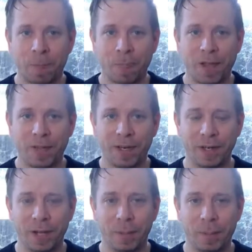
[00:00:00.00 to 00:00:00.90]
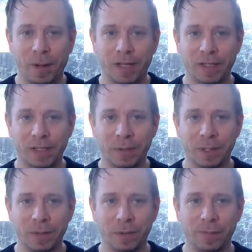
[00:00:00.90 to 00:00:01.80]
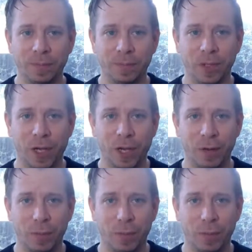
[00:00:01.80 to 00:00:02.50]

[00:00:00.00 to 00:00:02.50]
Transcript: and then coming back to the middle, kind